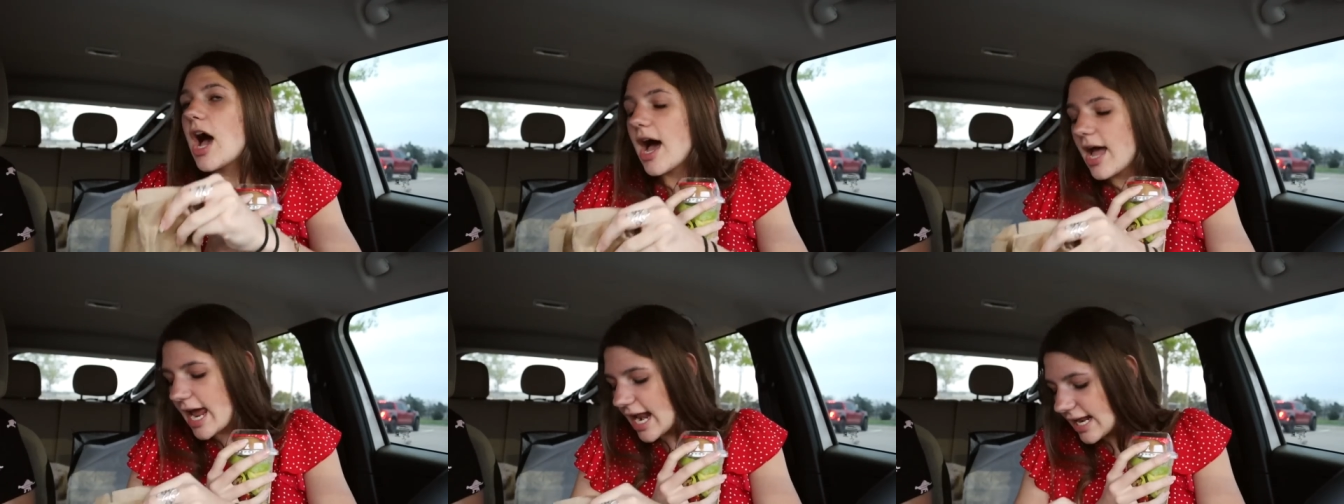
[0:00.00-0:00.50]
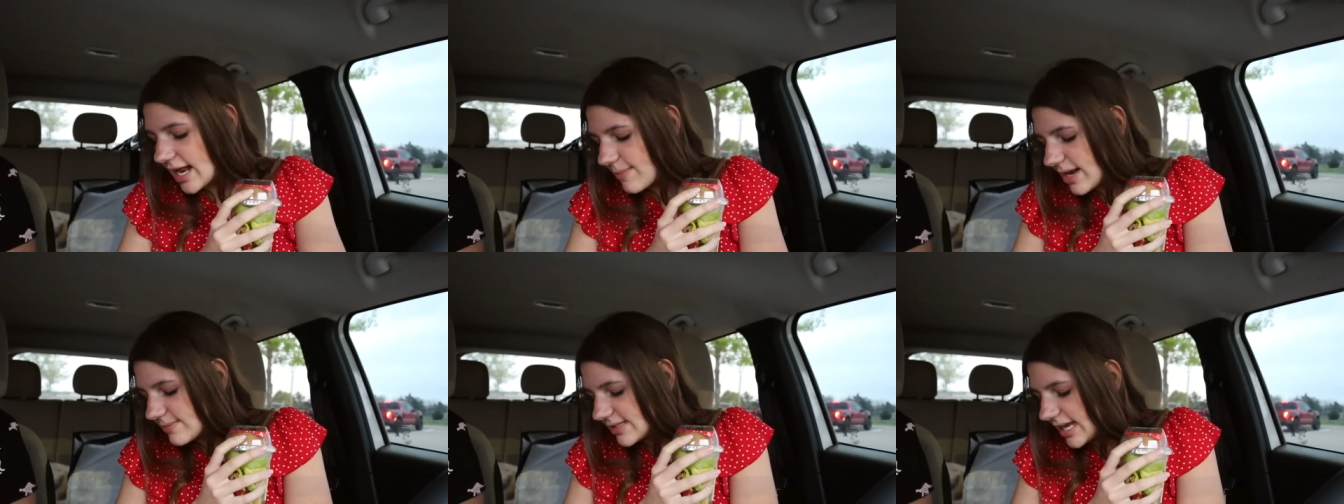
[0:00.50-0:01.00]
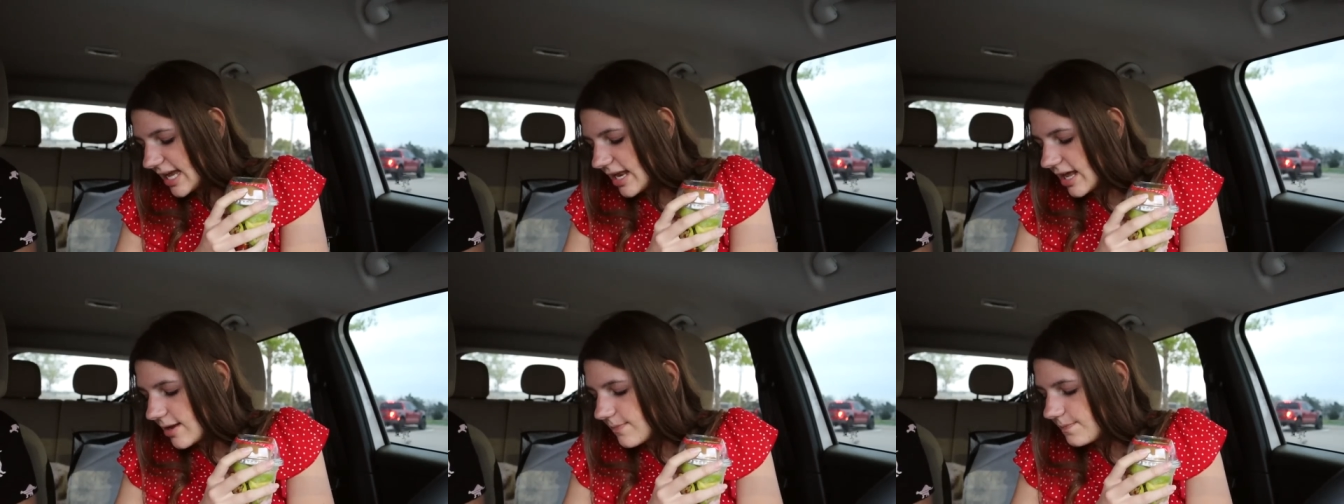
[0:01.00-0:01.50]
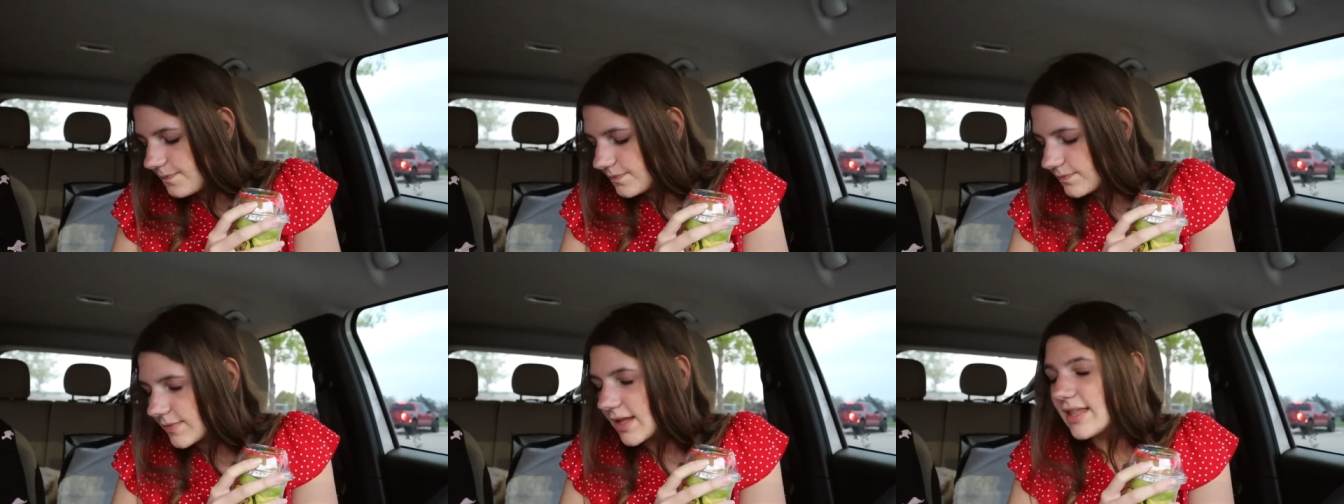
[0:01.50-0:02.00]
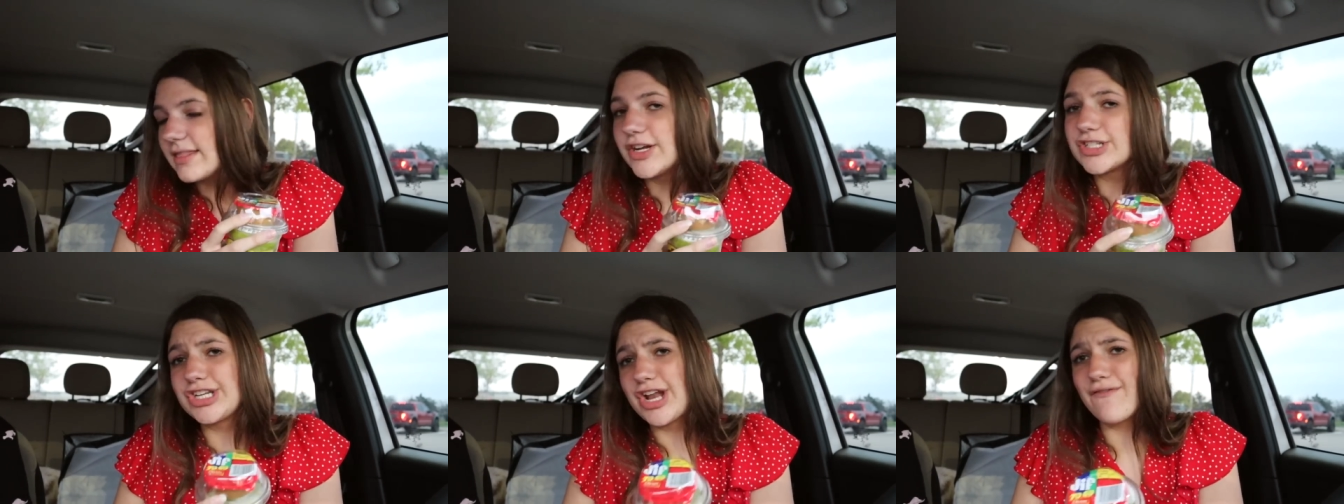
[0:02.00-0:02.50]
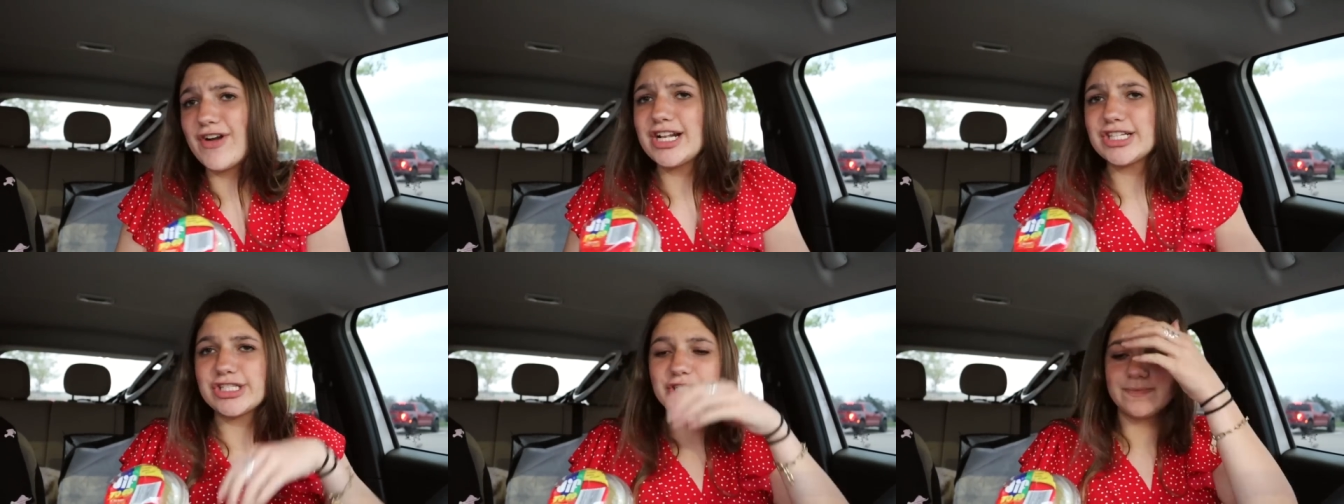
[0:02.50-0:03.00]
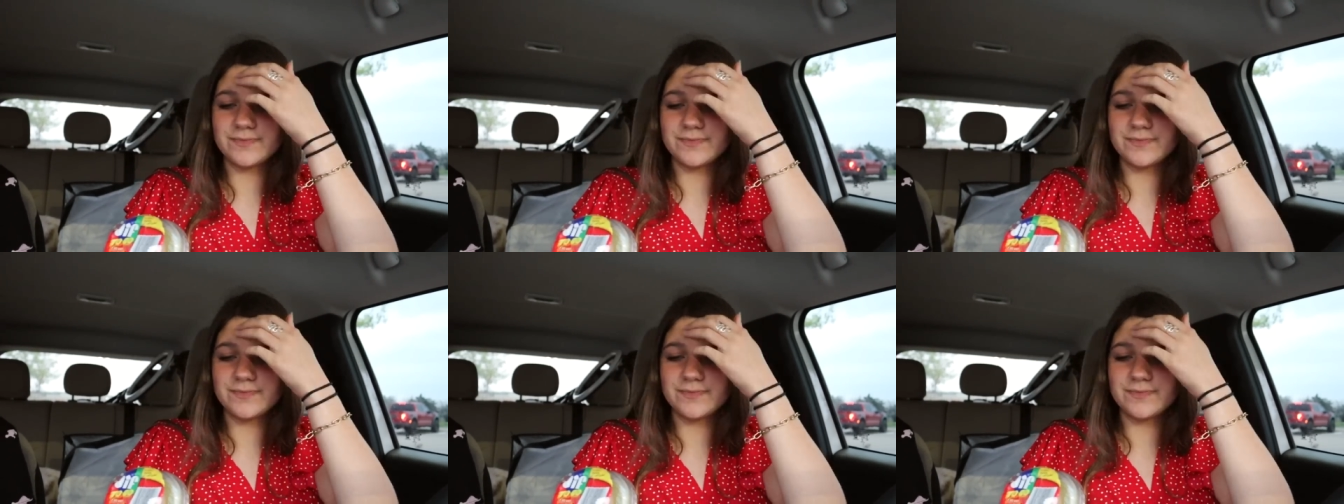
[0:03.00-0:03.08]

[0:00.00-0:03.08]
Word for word: Uh, it had M&Ms like in it. Oh. There's a difference.